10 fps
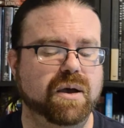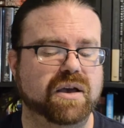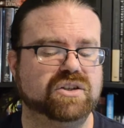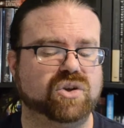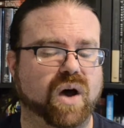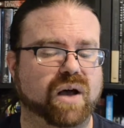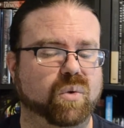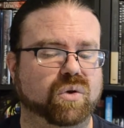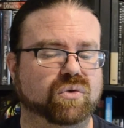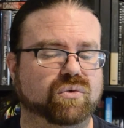So I
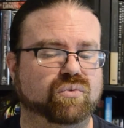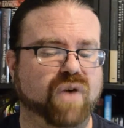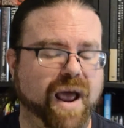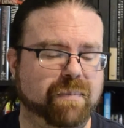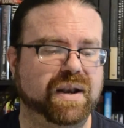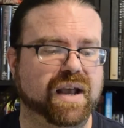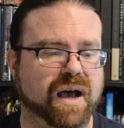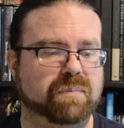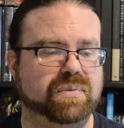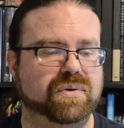will wrap it
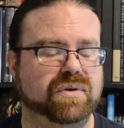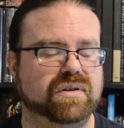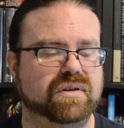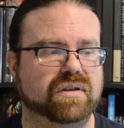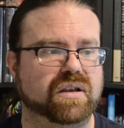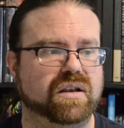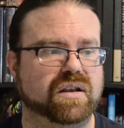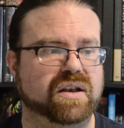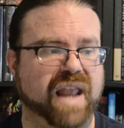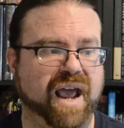up
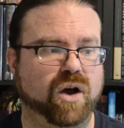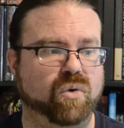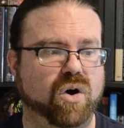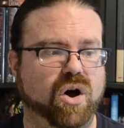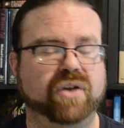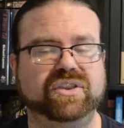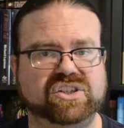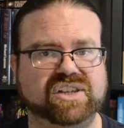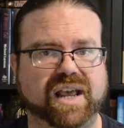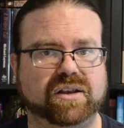now on The
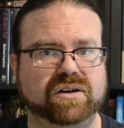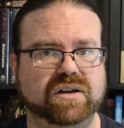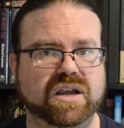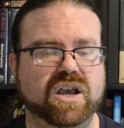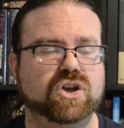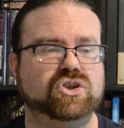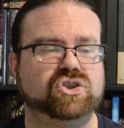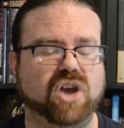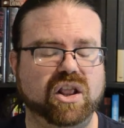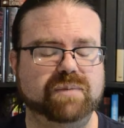Cellar.
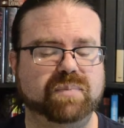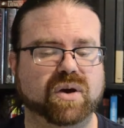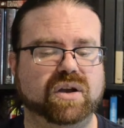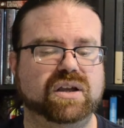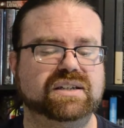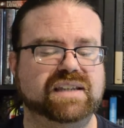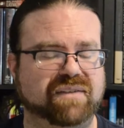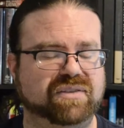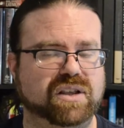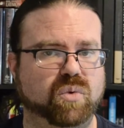Solid book,
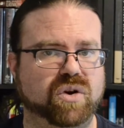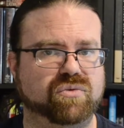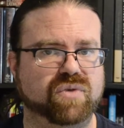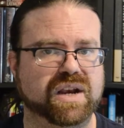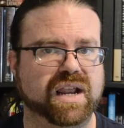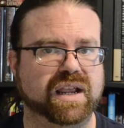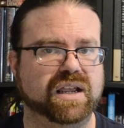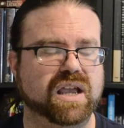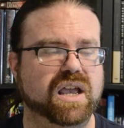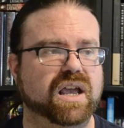definitely worth reading.
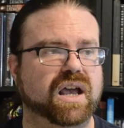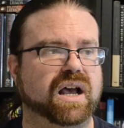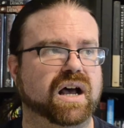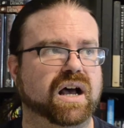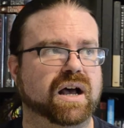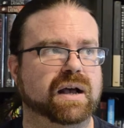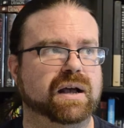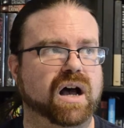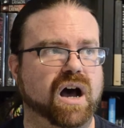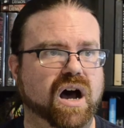
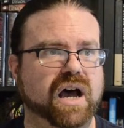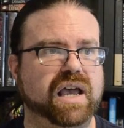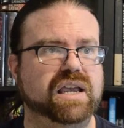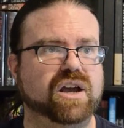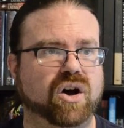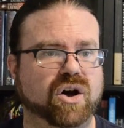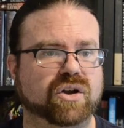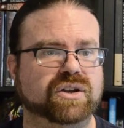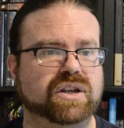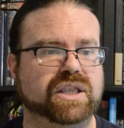High
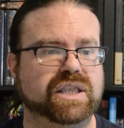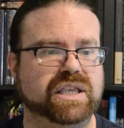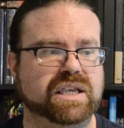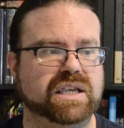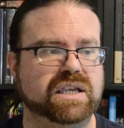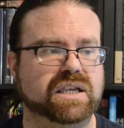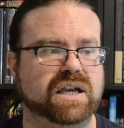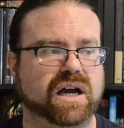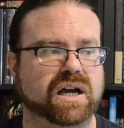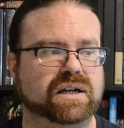on the
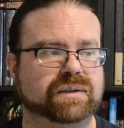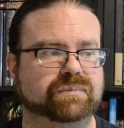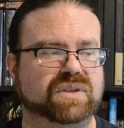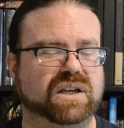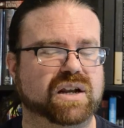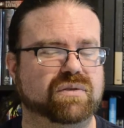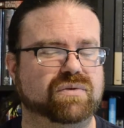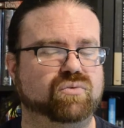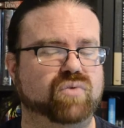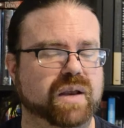kind of
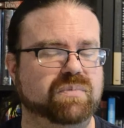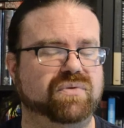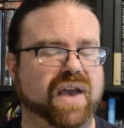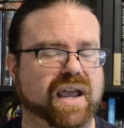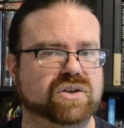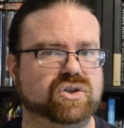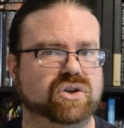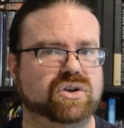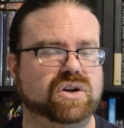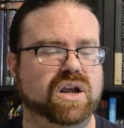the rape
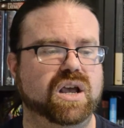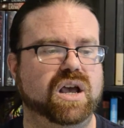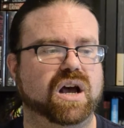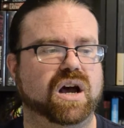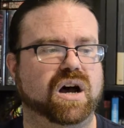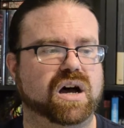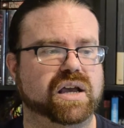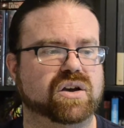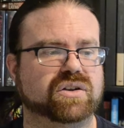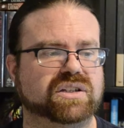factor,
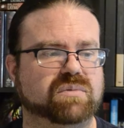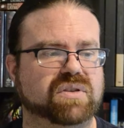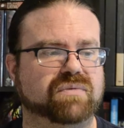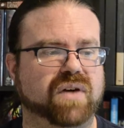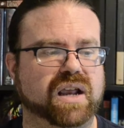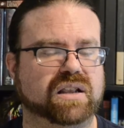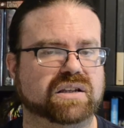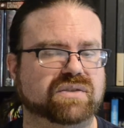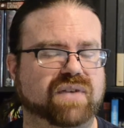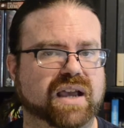high on some of the
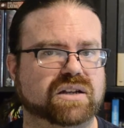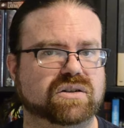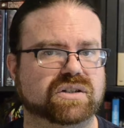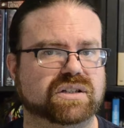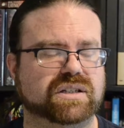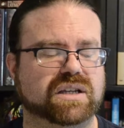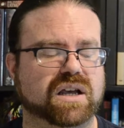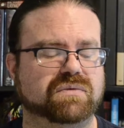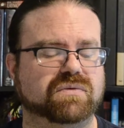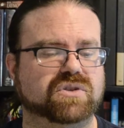violence factors and stuff.